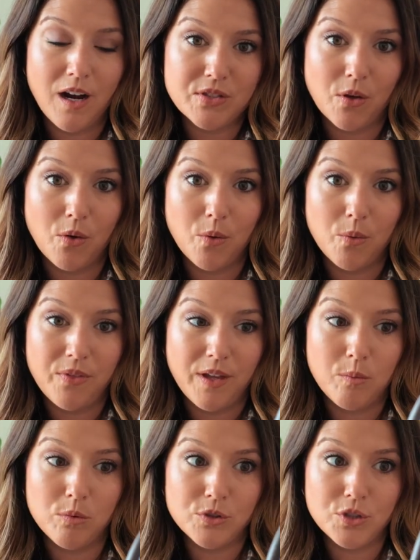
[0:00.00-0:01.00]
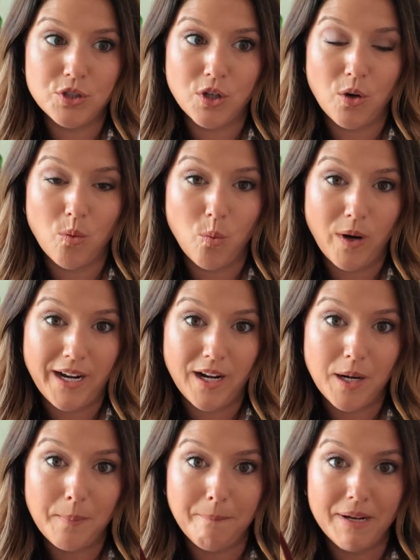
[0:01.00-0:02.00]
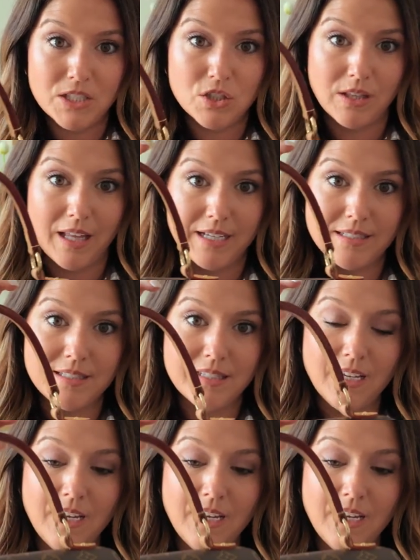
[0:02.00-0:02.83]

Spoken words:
so they will show wear much less